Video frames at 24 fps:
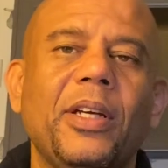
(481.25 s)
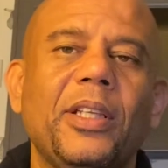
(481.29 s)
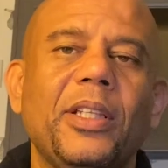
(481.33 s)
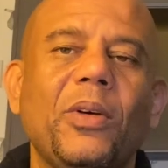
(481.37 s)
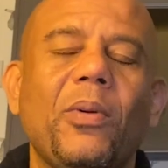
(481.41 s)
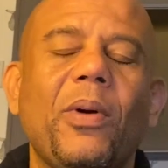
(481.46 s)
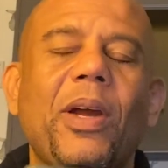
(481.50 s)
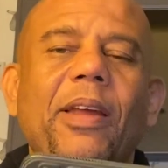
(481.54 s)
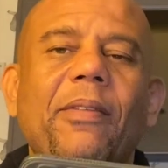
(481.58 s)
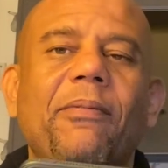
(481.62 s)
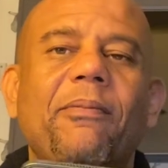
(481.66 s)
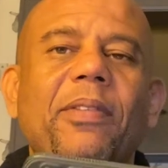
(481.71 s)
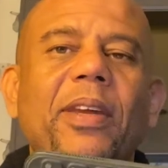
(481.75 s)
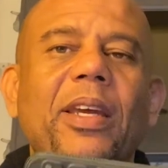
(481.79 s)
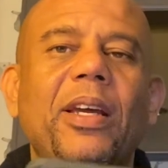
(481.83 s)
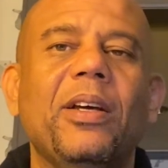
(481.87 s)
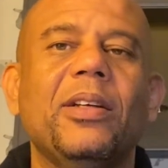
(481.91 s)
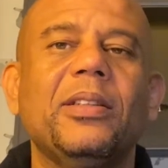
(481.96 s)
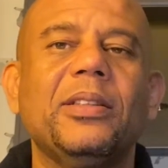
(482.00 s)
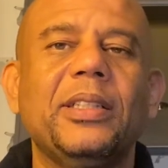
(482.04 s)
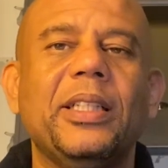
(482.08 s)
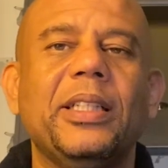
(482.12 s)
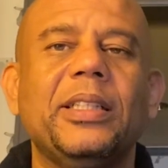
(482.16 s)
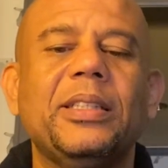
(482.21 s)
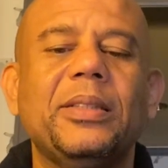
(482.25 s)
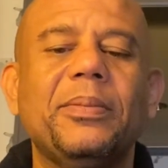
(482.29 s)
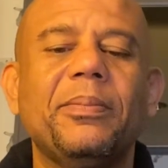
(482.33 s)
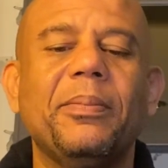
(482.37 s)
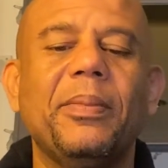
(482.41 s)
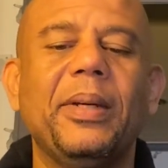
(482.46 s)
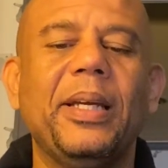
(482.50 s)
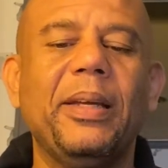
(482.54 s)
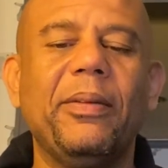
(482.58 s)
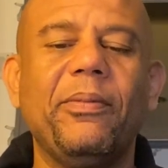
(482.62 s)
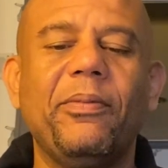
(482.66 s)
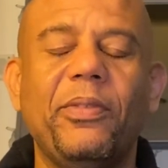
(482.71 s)
the way it feels,
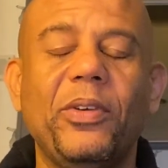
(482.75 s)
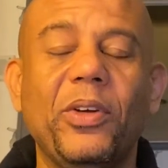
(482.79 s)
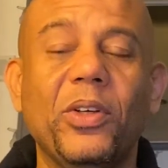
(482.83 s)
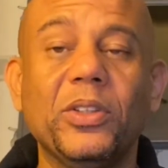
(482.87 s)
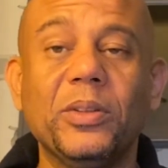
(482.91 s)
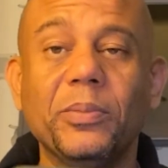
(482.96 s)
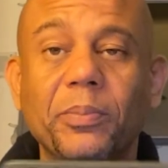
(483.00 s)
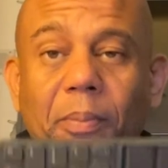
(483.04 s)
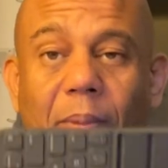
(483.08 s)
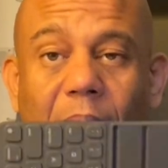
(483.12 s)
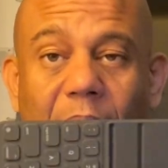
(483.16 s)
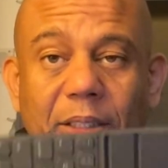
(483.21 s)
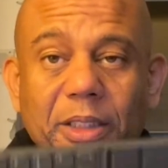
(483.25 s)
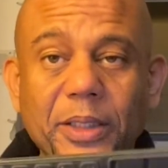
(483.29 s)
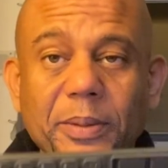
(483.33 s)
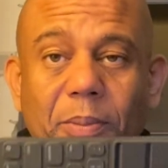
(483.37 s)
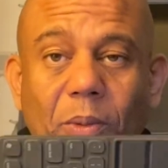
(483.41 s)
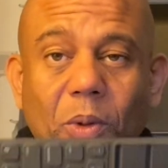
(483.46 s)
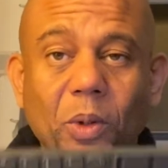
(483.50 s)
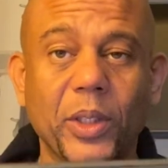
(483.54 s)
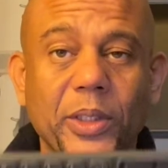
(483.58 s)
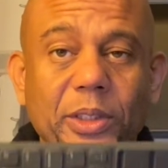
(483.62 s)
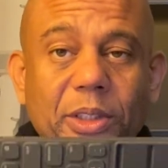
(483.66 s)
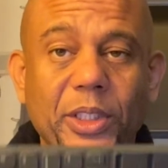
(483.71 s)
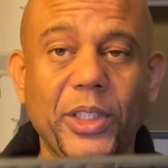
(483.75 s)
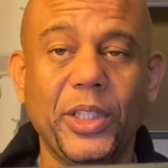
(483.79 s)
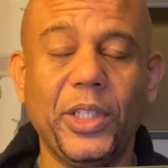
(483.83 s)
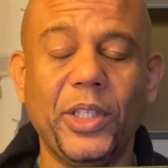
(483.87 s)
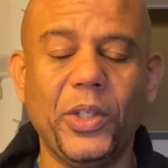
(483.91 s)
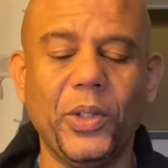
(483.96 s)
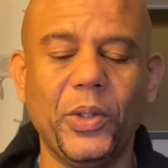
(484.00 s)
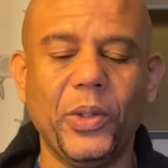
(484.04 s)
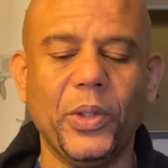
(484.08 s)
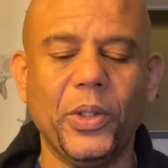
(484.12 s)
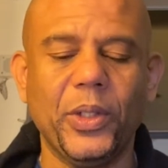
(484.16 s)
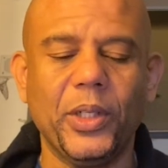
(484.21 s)
it feels much more
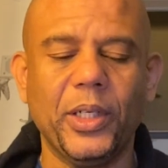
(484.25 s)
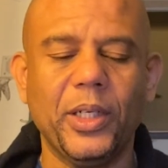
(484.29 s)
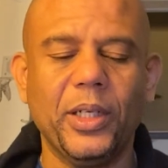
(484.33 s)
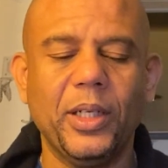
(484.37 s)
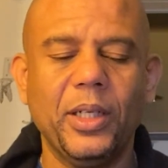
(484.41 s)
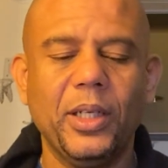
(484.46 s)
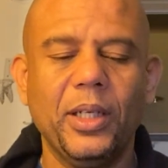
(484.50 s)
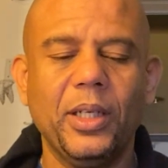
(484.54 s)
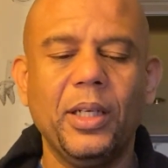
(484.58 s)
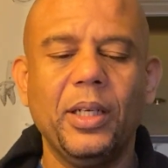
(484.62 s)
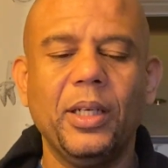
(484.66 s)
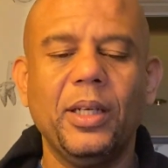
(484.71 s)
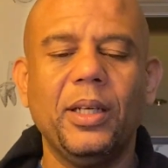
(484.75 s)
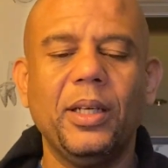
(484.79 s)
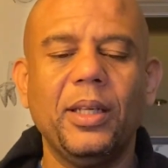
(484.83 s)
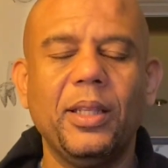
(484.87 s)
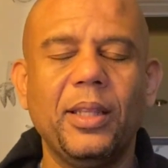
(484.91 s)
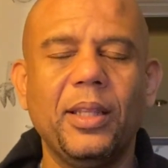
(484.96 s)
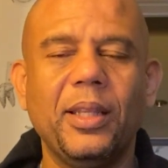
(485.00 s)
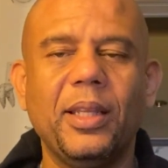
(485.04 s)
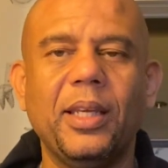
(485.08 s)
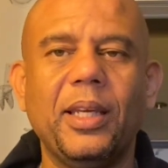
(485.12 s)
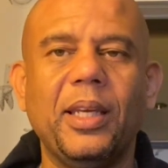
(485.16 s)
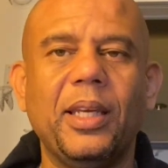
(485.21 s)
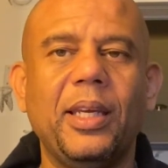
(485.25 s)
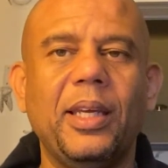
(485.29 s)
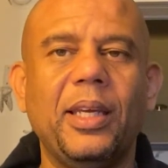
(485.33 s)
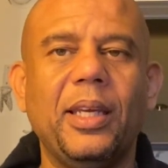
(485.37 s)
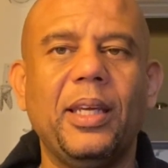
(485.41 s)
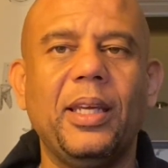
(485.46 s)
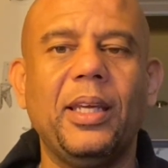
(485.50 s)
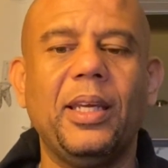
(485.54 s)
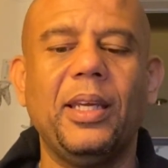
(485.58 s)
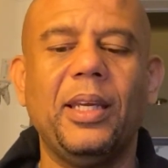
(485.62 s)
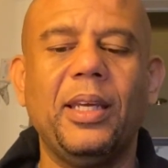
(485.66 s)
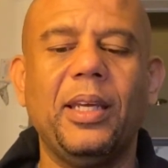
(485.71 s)
secure
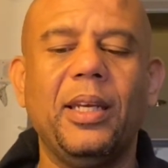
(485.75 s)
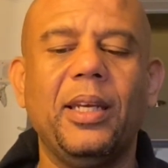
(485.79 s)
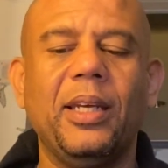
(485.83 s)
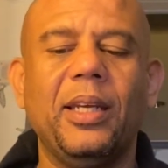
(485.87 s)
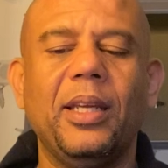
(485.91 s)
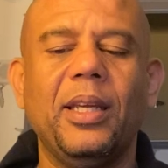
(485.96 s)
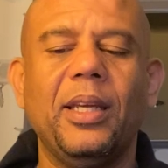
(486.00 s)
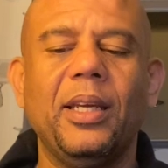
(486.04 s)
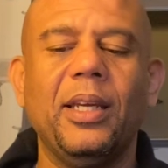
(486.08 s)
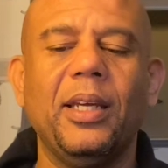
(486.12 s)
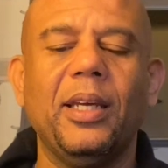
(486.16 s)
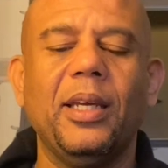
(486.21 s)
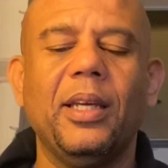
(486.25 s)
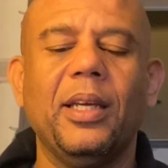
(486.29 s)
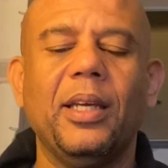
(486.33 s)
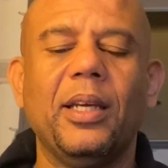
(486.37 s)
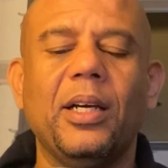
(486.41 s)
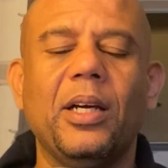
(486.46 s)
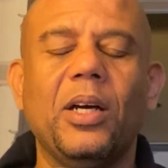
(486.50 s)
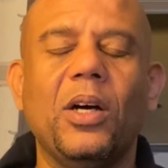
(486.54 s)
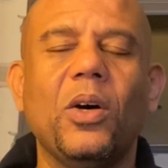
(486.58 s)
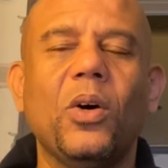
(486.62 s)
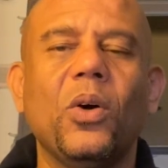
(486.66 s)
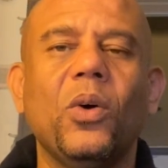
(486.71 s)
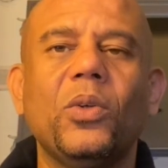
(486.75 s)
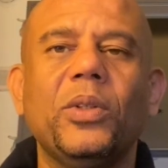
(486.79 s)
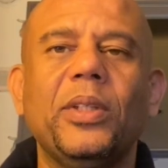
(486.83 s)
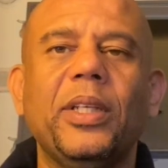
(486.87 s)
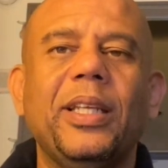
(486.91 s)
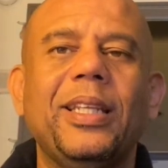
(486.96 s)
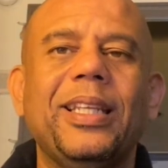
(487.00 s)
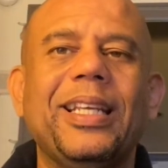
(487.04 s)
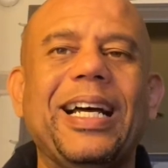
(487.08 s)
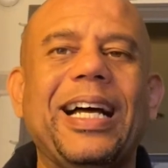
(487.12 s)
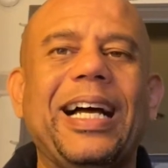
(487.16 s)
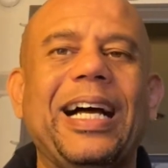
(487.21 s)
than
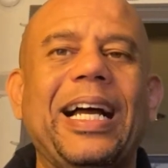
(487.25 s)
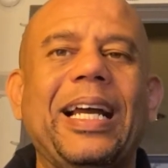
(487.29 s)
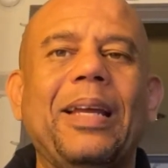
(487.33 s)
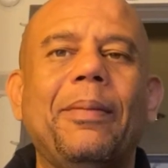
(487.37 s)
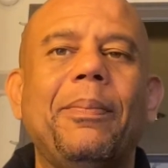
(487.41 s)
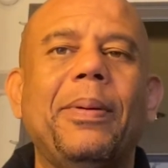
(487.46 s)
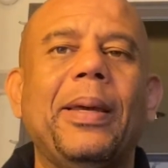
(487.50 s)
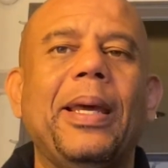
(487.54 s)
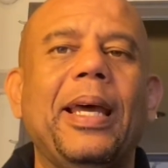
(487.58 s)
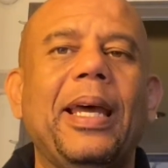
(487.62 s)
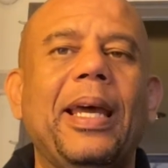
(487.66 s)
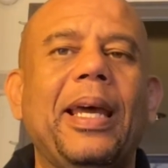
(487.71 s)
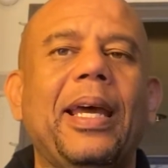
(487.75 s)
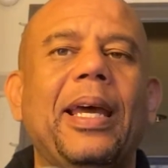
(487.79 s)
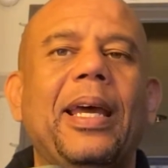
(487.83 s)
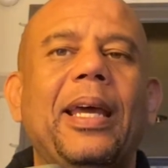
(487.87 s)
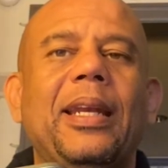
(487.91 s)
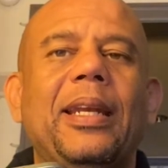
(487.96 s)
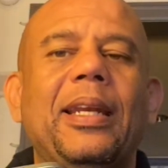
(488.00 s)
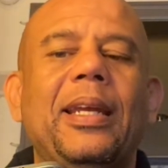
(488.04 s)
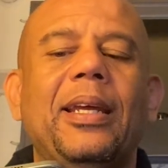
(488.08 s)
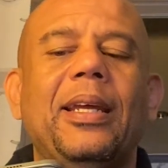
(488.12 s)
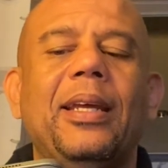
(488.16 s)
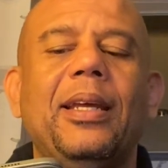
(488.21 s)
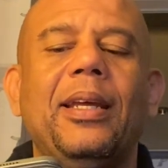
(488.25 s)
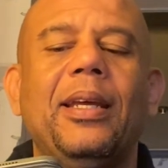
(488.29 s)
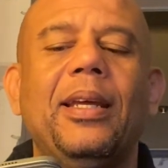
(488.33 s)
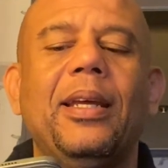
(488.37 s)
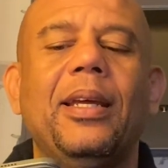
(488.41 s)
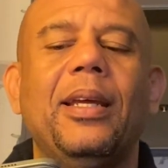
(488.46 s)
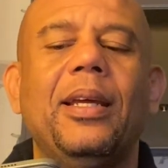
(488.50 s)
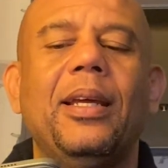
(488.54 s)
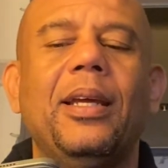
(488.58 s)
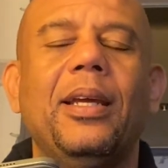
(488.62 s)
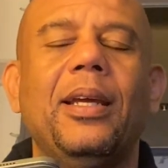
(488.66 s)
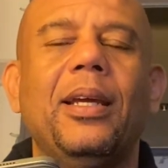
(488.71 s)
holding the iPad
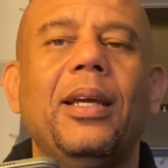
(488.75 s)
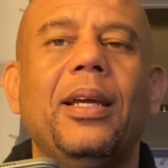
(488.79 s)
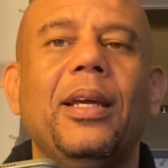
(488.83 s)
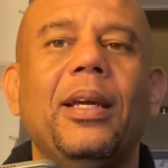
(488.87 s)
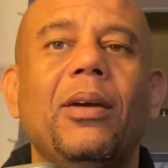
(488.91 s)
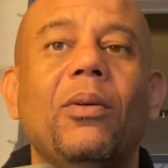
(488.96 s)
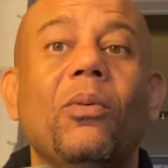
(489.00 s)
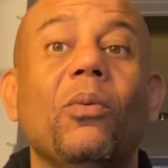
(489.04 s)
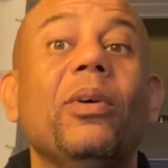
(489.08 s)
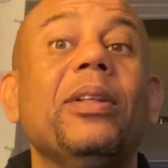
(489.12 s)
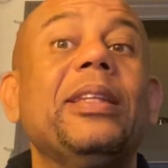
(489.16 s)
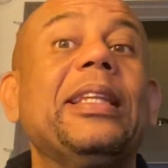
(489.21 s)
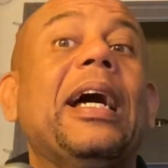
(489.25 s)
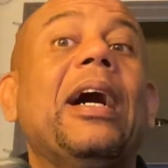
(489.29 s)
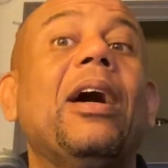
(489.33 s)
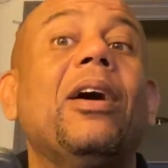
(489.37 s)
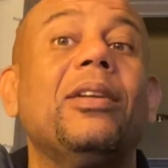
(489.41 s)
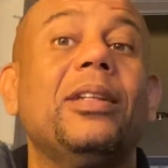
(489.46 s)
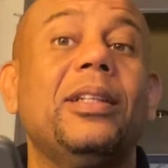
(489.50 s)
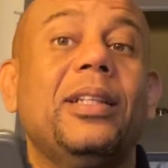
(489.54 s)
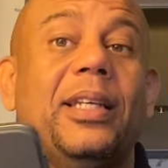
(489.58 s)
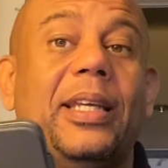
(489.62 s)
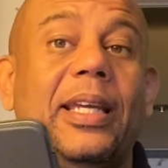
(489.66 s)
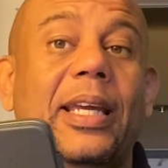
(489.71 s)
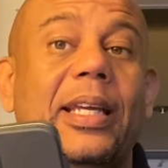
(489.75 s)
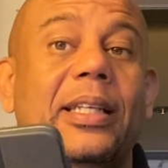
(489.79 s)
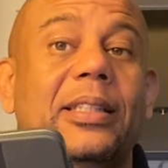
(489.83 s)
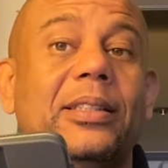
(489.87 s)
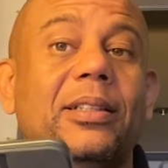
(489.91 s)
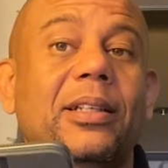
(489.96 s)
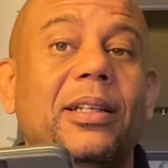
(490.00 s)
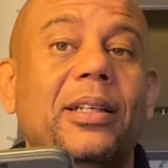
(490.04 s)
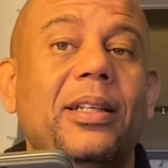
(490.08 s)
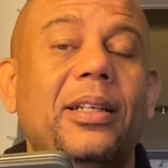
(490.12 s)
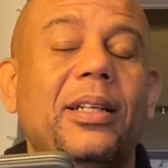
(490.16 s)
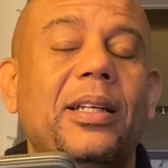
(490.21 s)
without the case
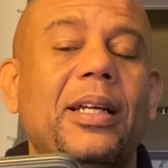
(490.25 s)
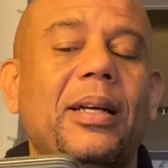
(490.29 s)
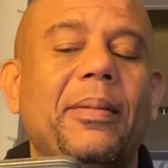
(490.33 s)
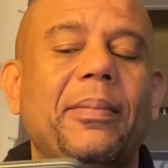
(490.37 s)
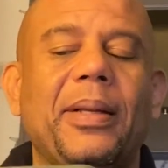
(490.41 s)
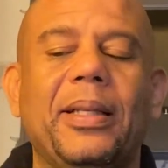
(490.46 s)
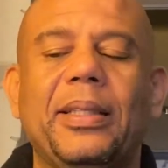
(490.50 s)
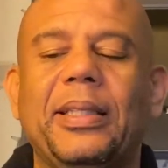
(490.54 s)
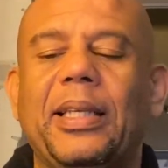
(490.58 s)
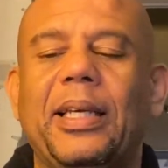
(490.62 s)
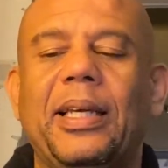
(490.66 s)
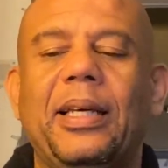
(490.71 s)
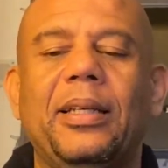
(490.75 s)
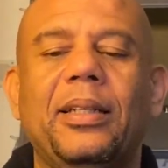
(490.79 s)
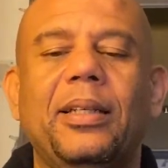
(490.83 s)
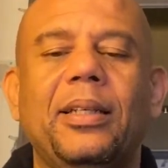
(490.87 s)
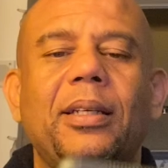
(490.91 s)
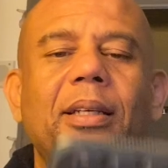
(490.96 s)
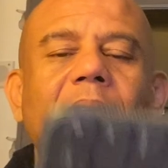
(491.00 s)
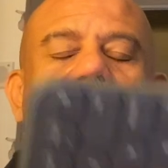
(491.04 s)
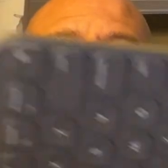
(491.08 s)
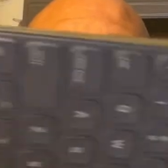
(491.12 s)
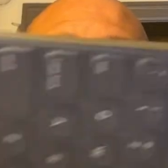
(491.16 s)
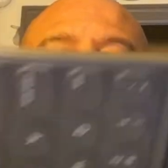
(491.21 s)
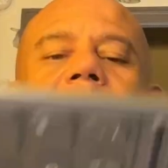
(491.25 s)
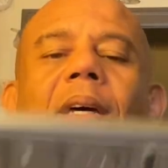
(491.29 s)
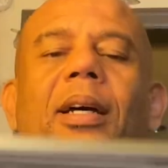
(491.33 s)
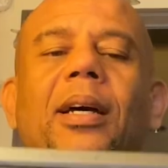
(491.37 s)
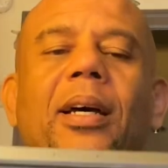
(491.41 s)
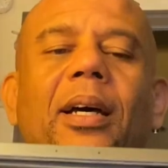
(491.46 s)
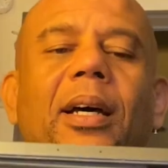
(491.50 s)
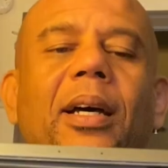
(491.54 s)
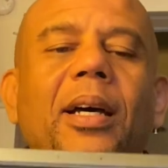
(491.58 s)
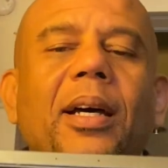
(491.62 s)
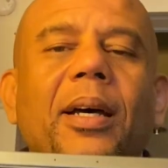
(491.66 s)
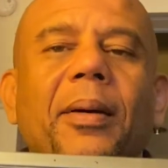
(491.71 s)
on it. How about that?
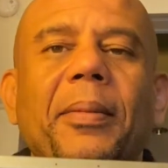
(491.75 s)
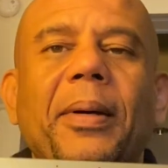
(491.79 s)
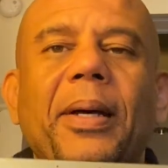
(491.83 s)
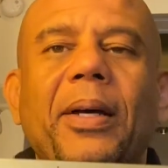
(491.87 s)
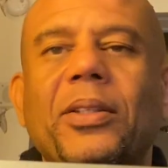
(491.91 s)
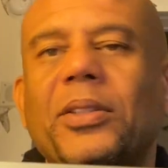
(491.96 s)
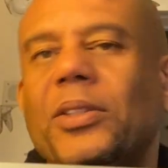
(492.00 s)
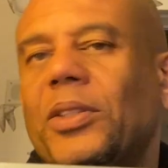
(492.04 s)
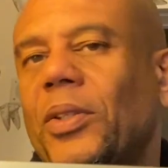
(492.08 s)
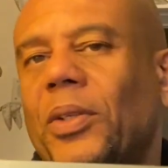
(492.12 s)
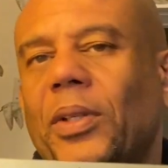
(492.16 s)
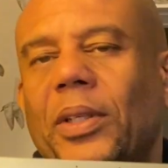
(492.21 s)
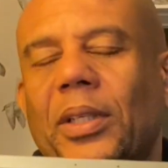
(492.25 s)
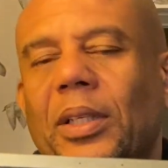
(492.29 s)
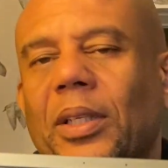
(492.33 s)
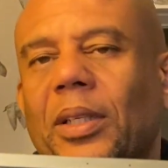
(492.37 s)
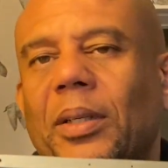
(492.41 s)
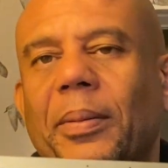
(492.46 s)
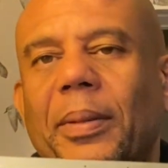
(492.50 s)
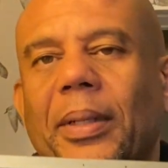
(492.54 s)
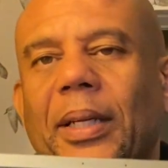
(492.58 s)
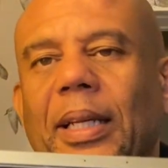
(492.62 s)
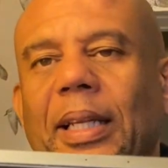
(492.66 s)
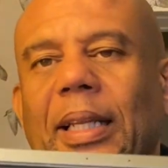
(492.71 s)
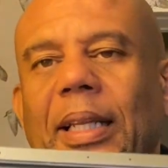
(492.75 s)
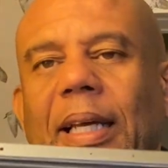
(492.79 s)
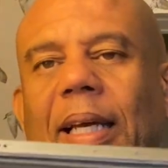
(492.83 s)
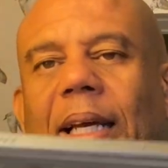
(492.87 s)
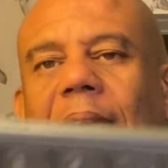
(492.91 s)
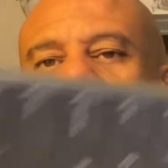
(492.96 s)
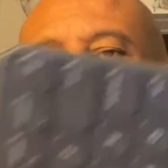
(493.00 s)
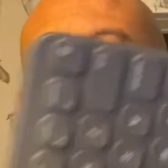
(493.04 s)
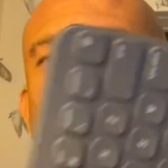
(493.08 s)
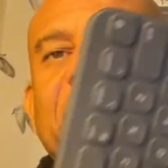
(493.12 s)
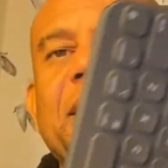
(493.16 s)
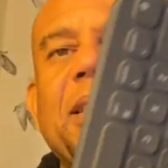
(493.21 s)
I was doing a little bit of that